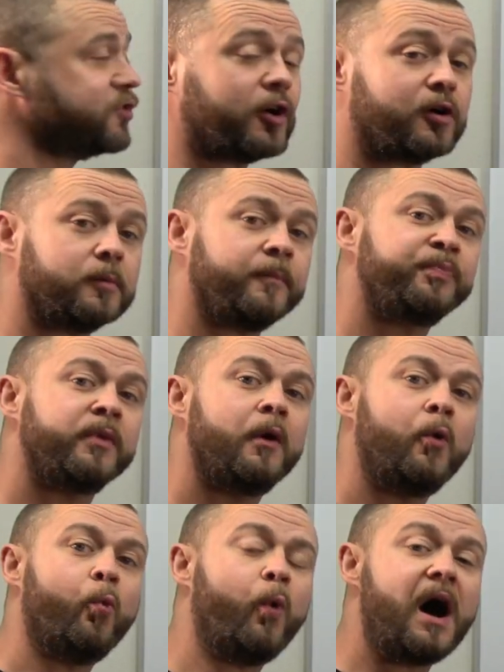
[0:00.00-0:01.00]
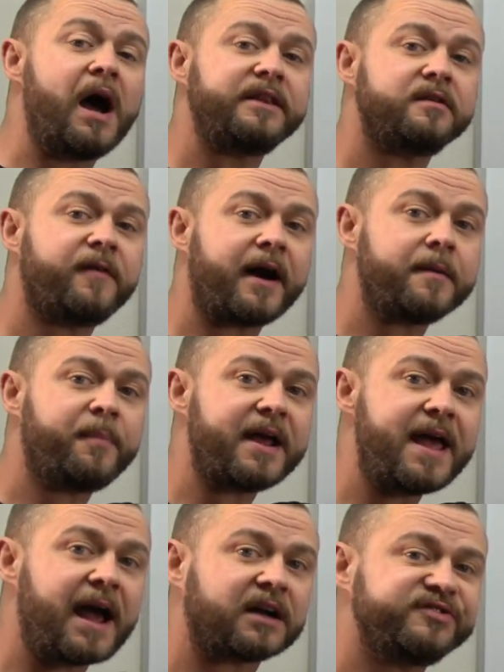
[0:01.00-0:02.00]
term, y divided
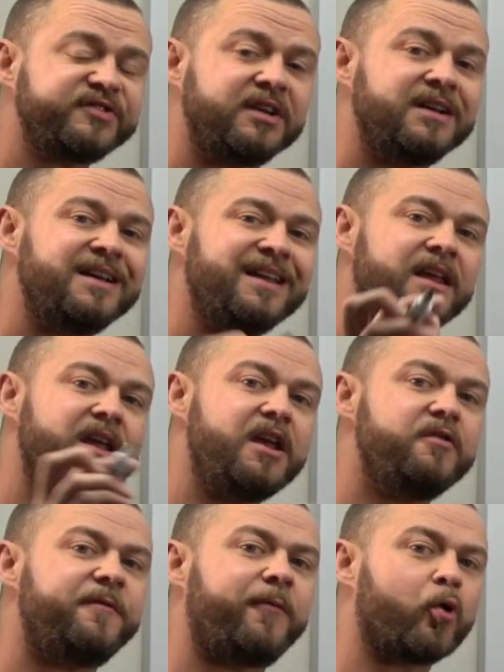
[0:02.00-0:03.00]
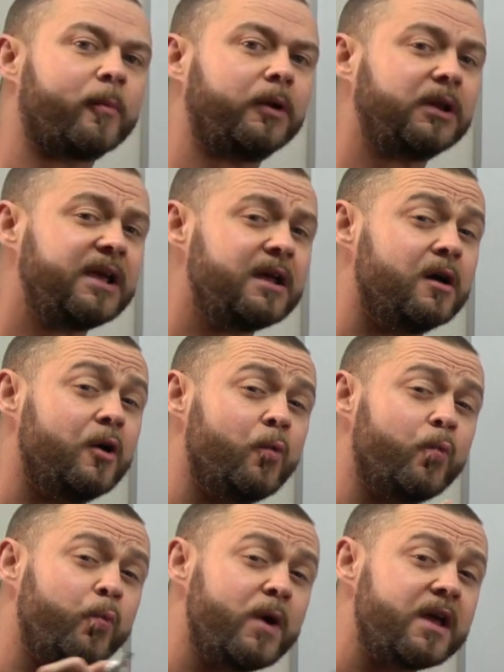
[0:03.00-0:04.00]
by x. Informally,
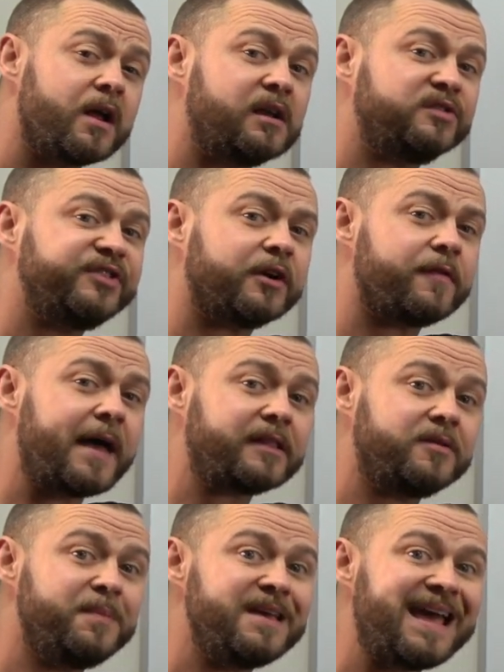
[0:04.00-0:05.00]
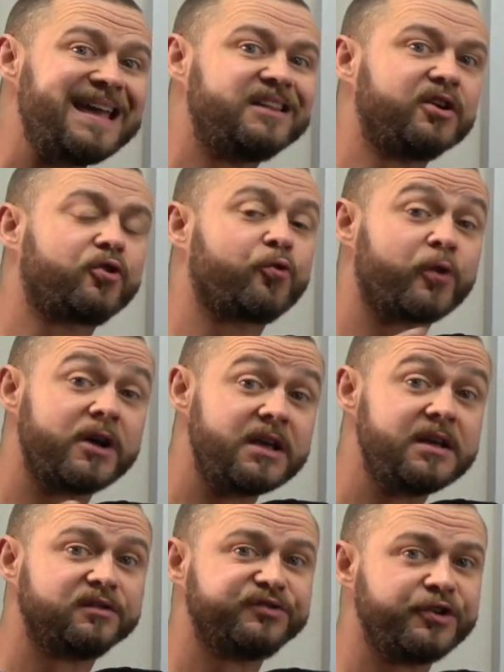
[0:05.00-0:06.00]
we can consider that to be a
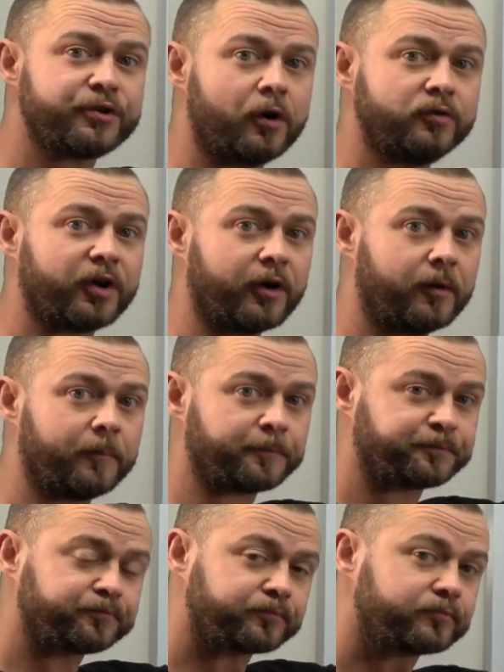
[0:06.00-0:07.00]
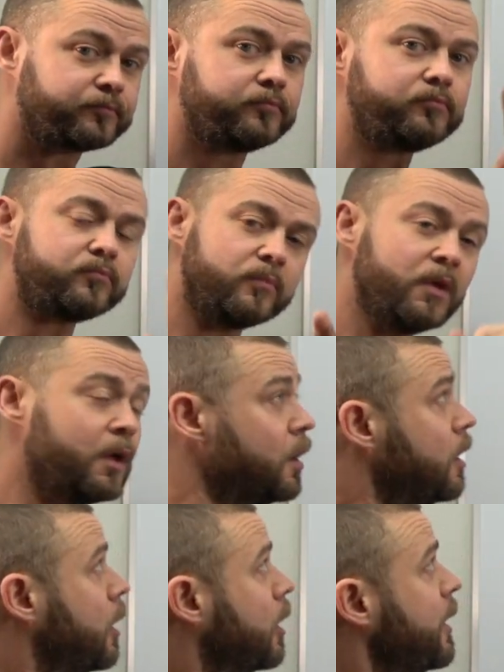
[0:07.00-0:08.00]
degree zero term.
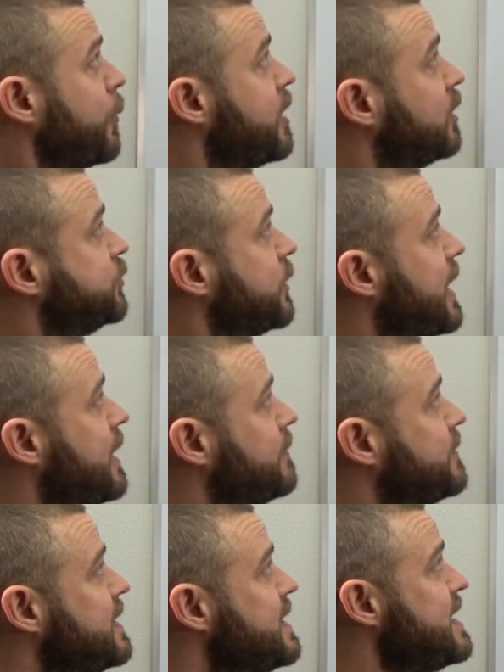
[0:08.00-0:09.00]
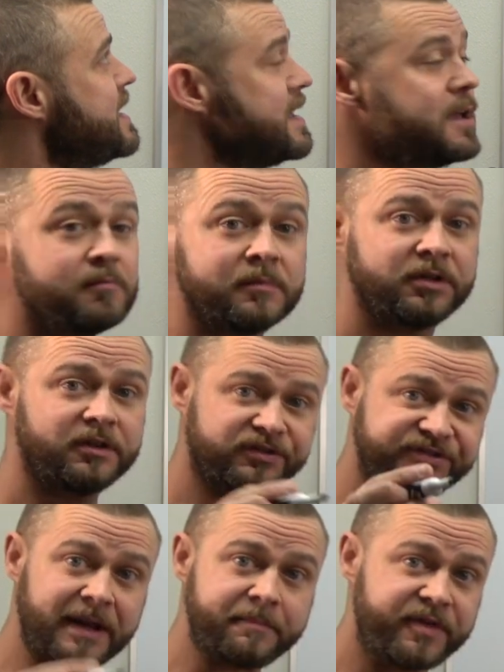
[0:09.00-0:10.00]
All right, we also have e to the
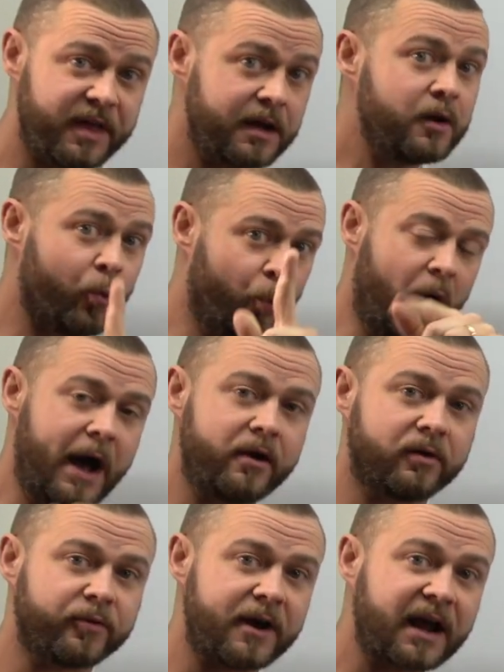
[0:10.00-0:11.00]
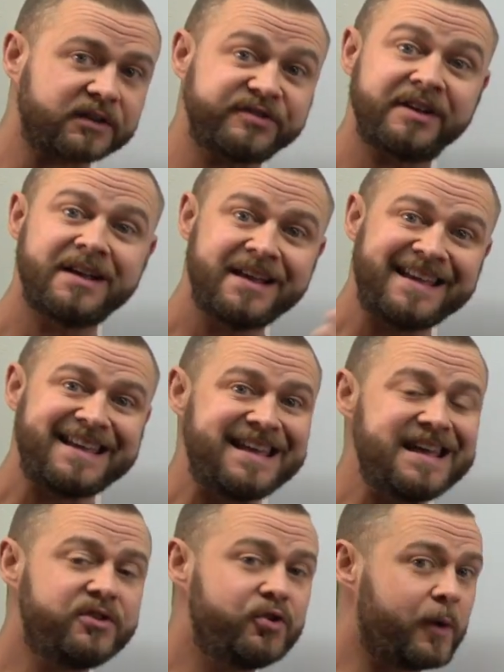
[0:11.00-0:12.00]
same thing, y over x,
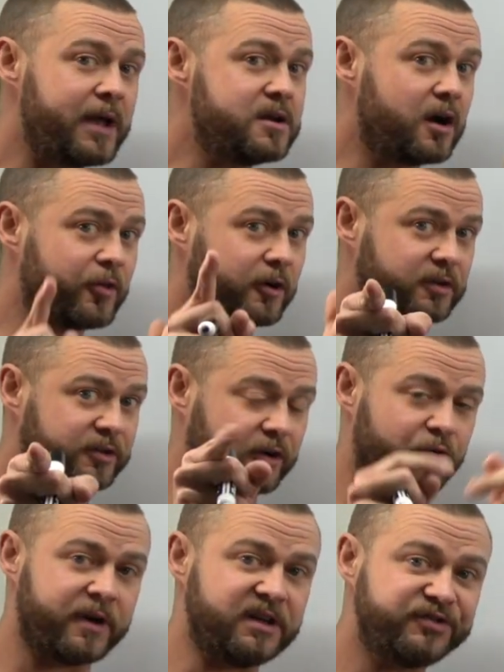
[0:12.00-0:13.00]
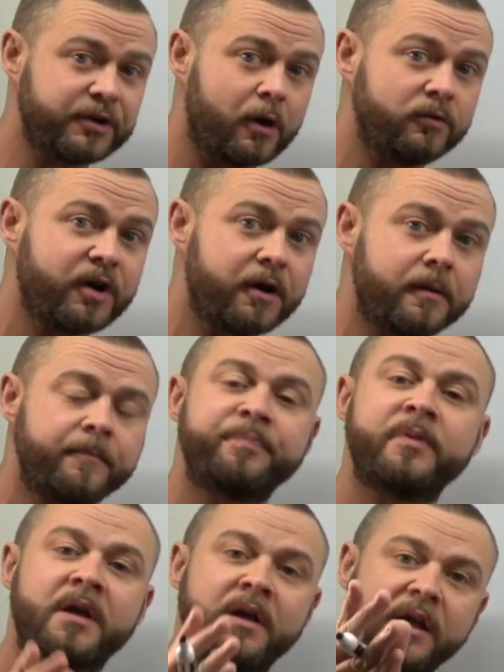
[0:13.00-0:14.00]
e to another degree zero
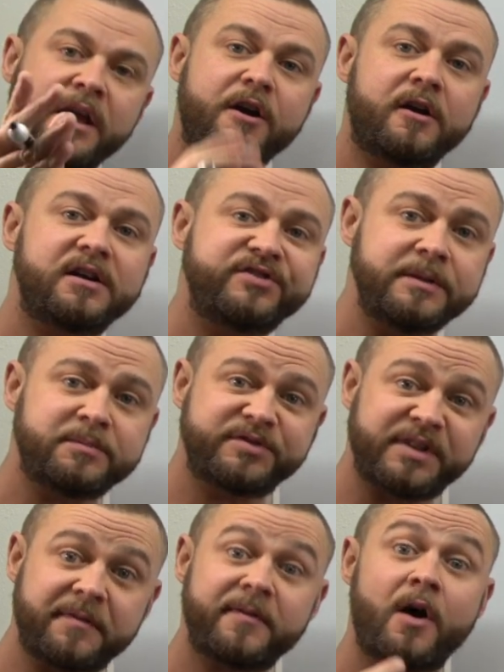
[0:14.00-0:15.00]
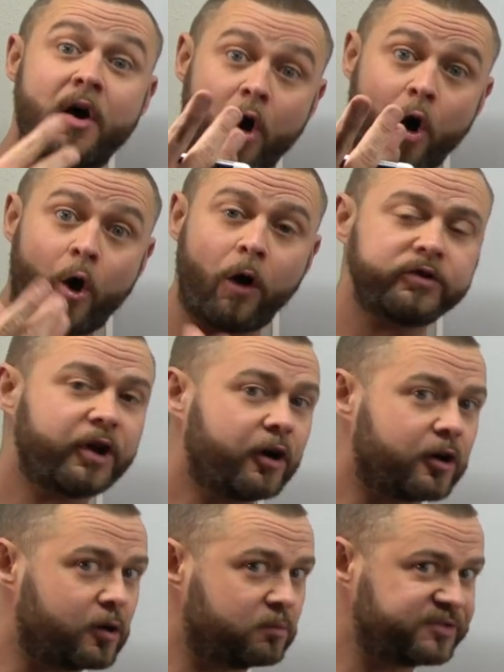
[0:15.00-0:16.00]
term. Here it seems as if all
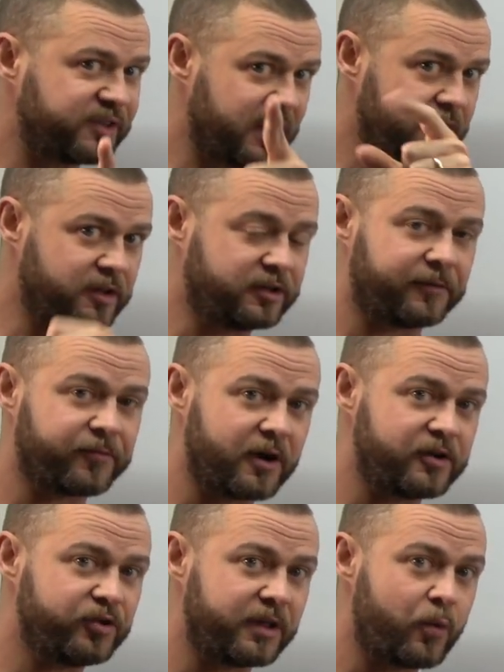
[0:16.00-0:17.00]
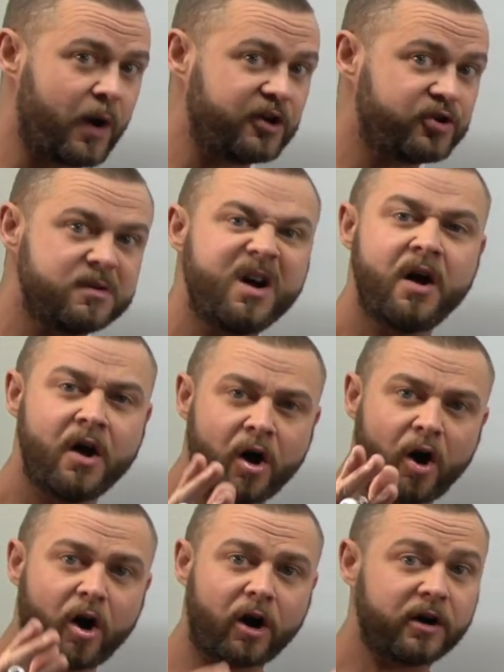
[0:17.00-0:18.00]
terms in the differential equation
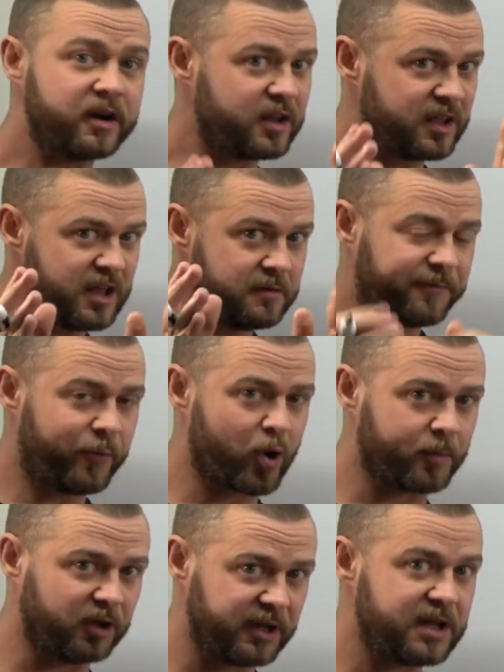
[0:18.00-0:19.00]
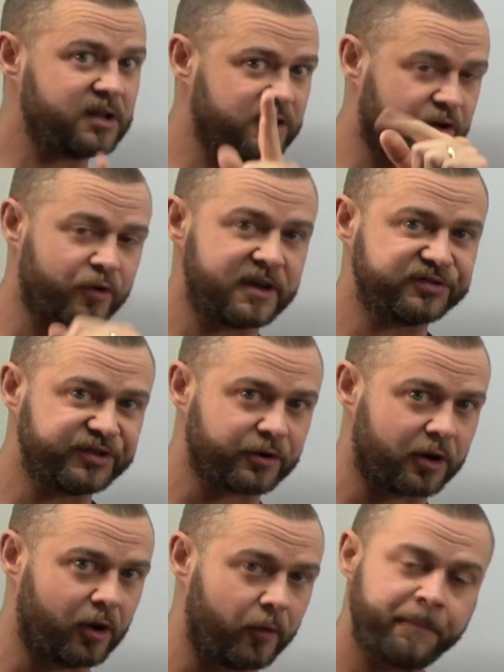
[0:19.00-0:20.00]
are informally degree
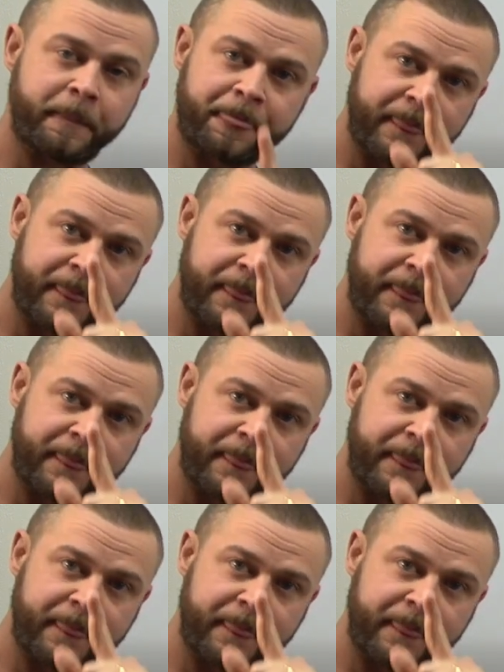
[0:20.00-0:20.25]
zero.